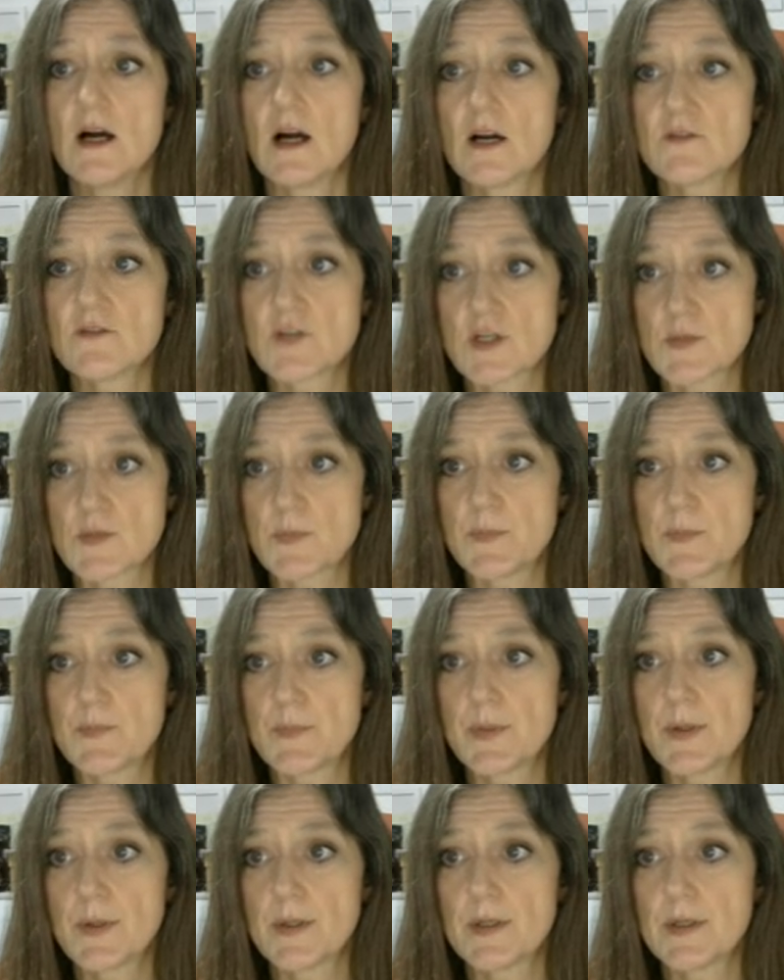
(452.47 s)
I've just
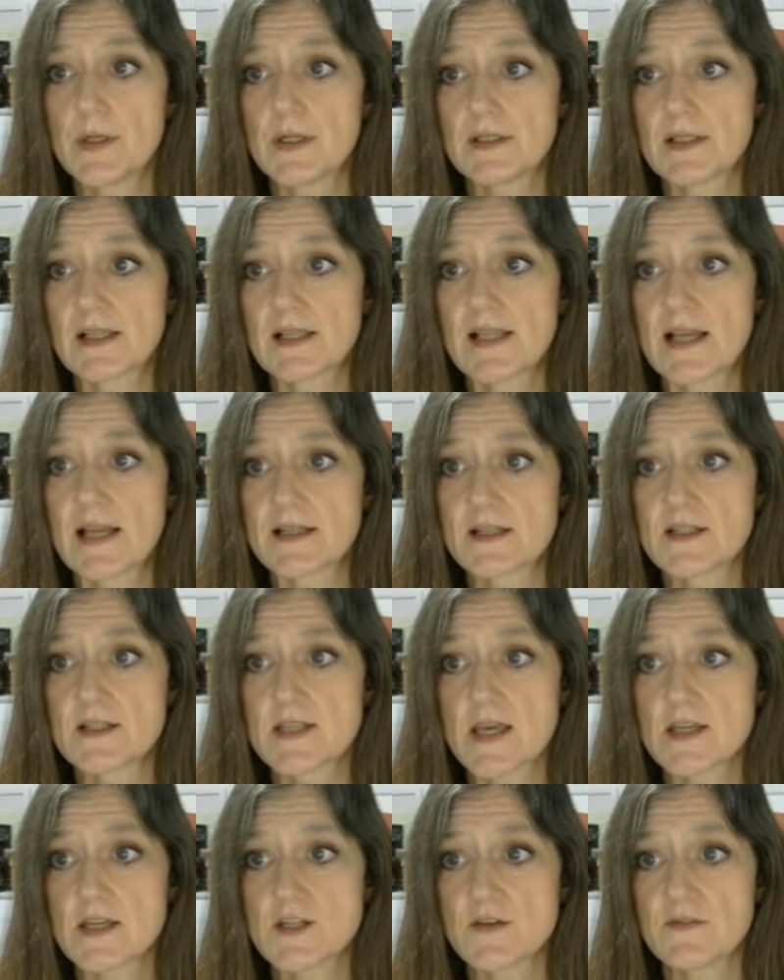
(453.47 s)
put a little
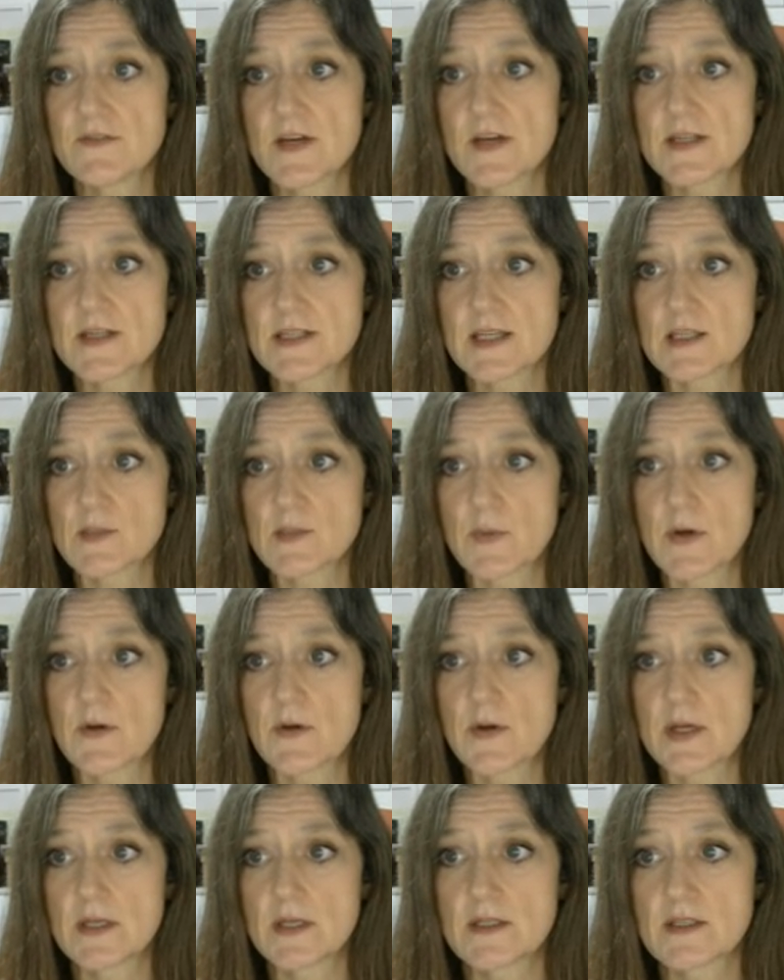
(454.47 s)
annotation, first
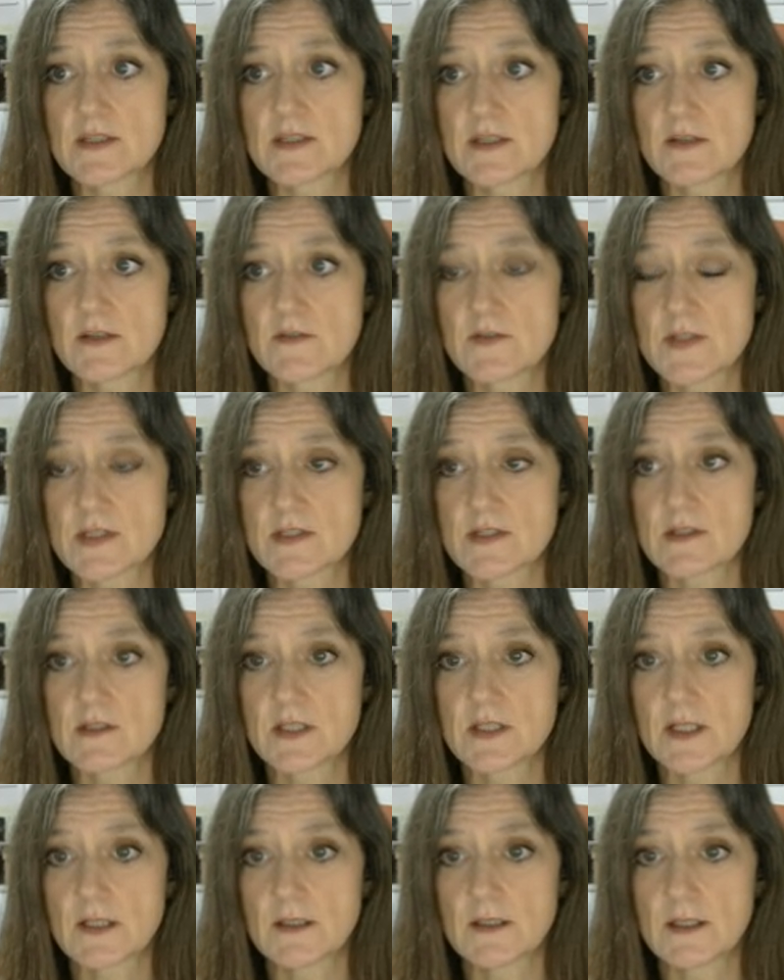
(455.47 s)
experience of
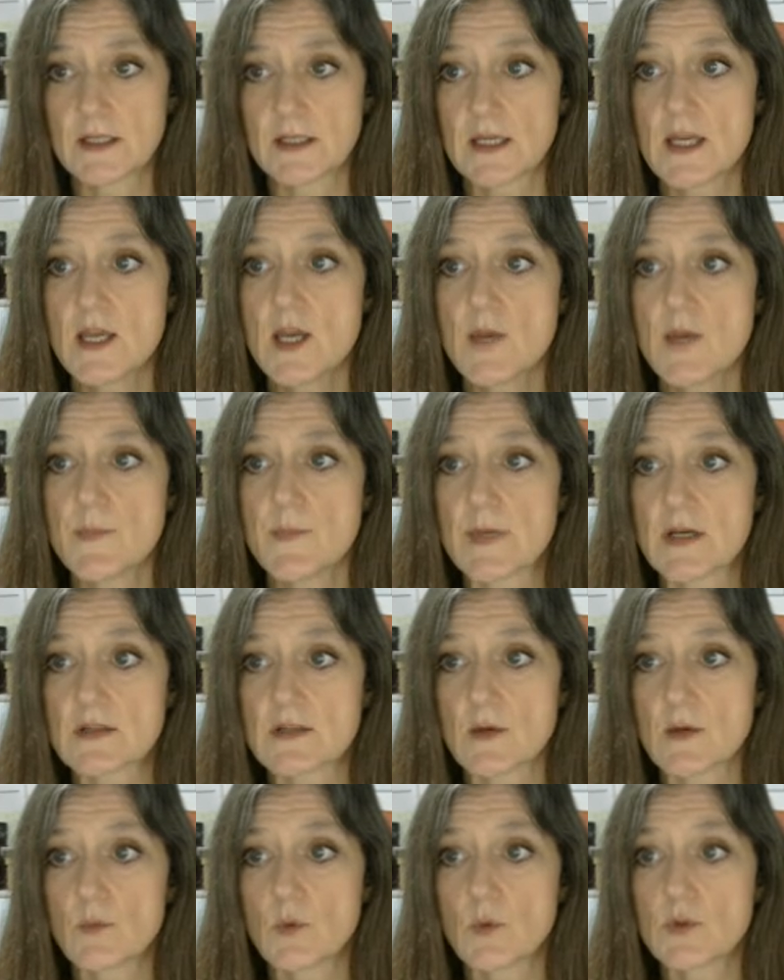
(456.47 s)
cycling,
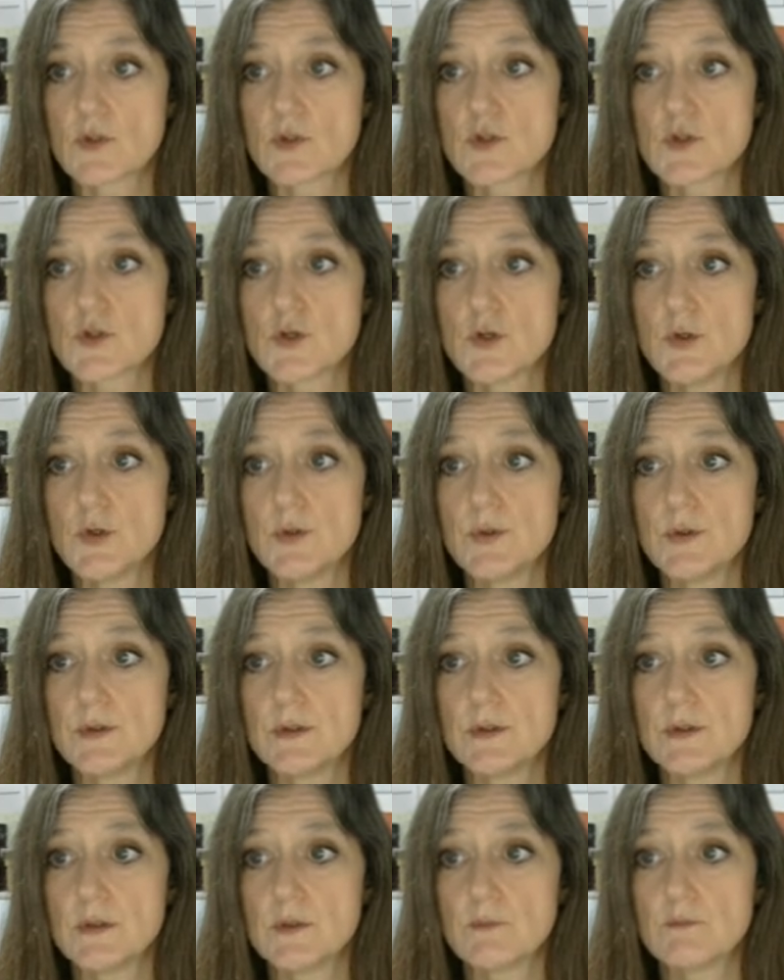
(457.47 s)
because I want
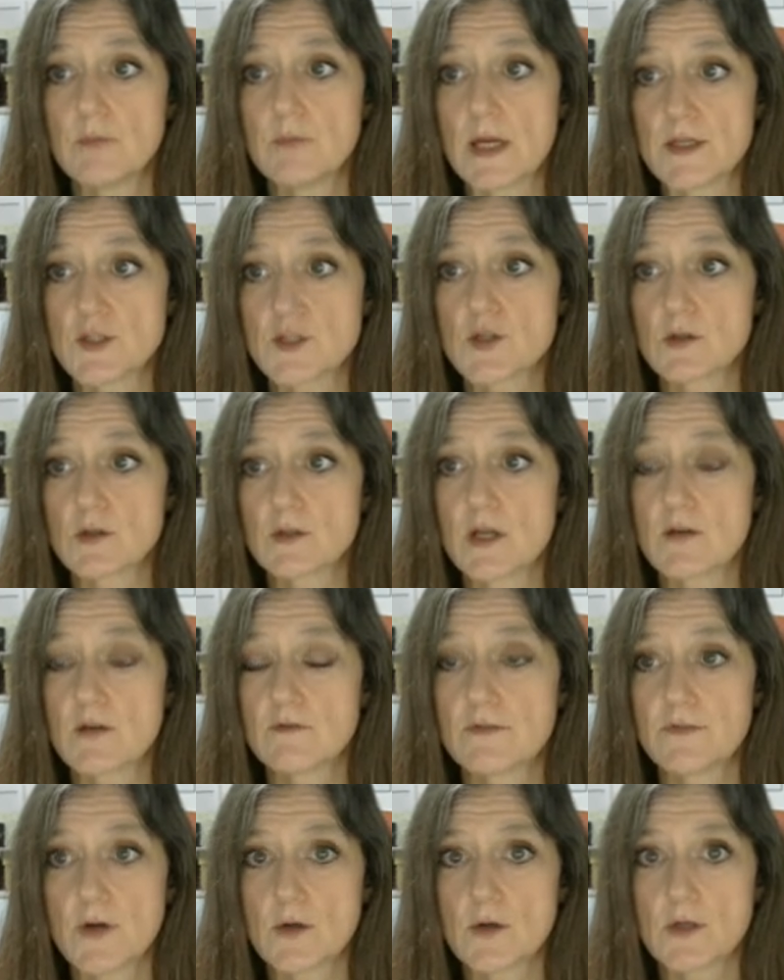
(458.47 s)
to make sure that
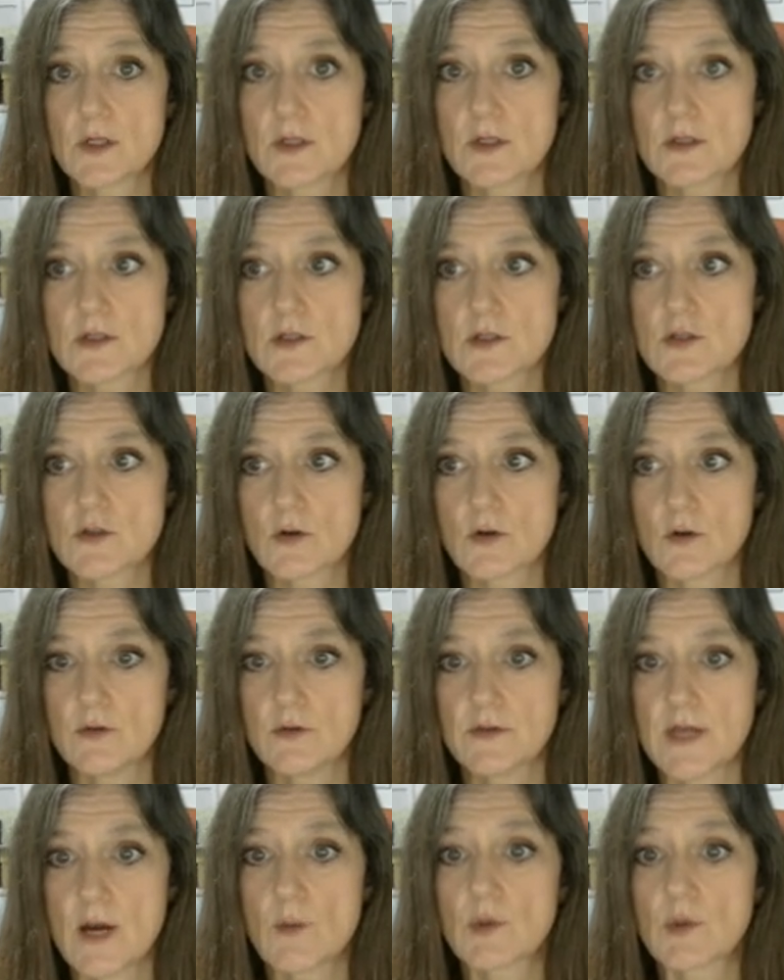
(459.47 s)
I'm focused
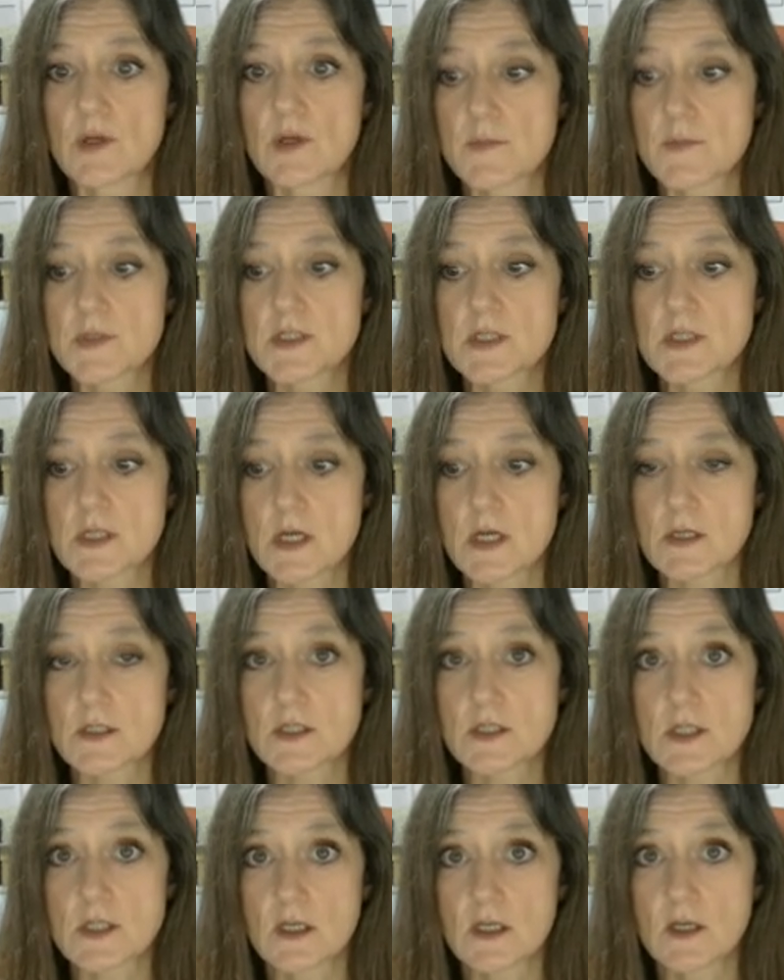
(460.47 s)
on that when I'm
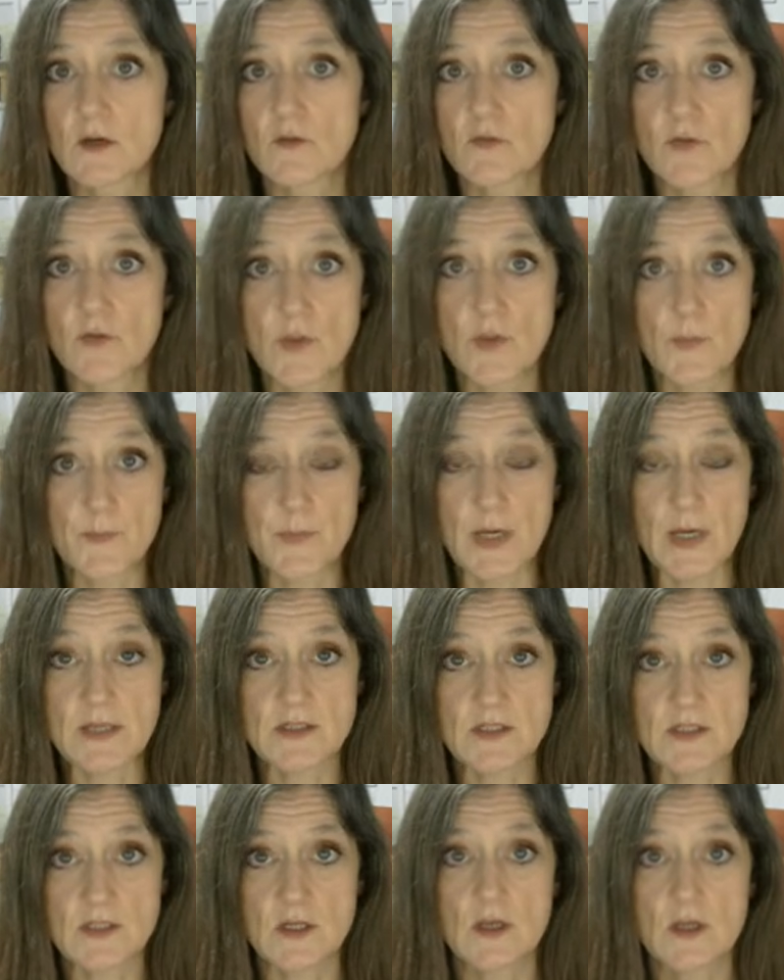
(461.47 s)
searching for the
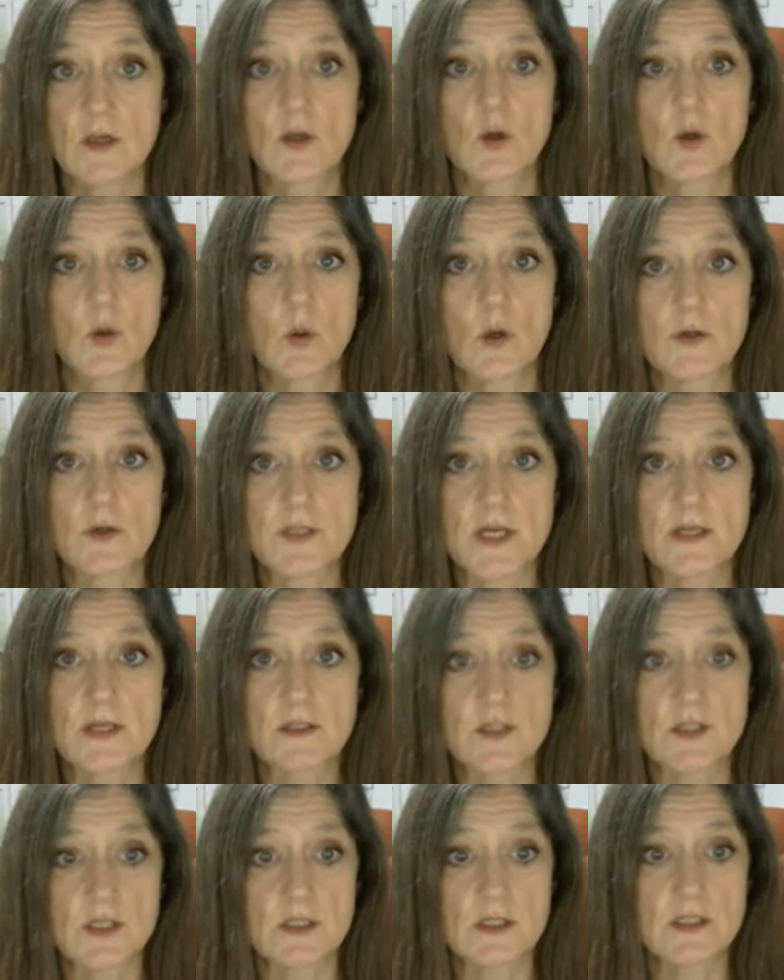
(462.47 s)
best
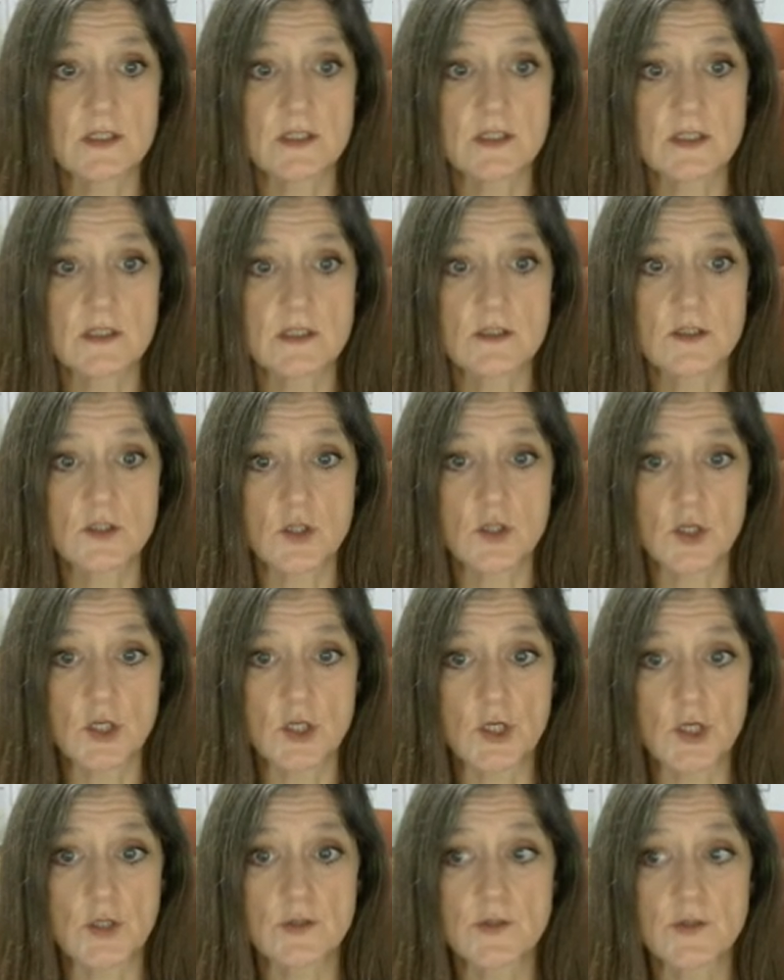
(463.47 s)
quotations to
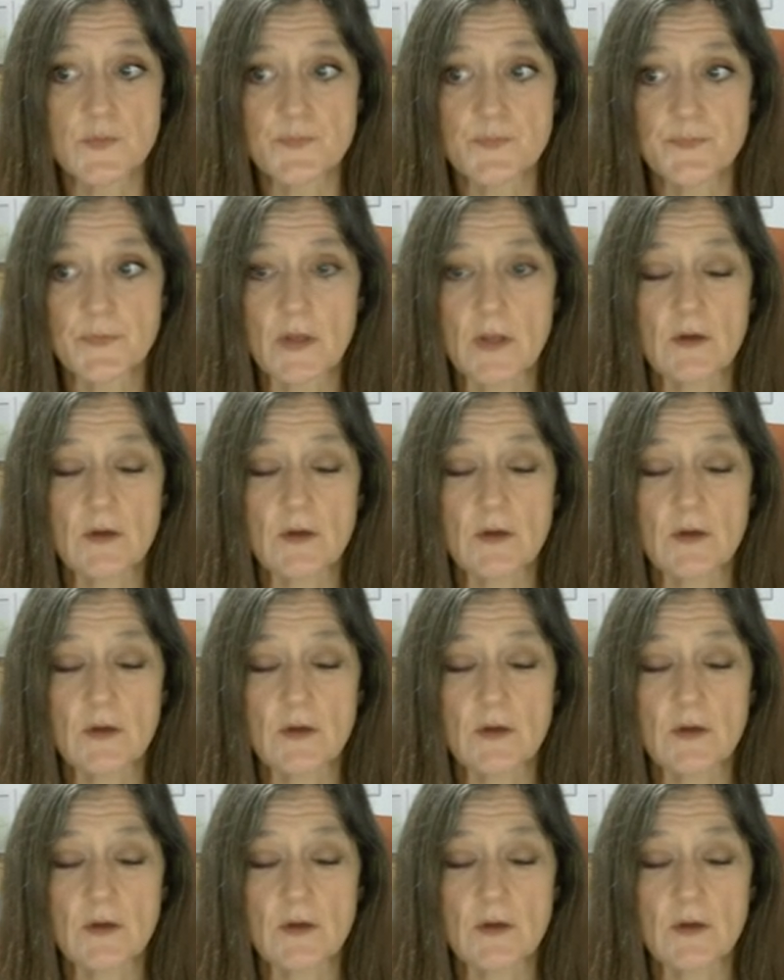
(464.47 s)
use.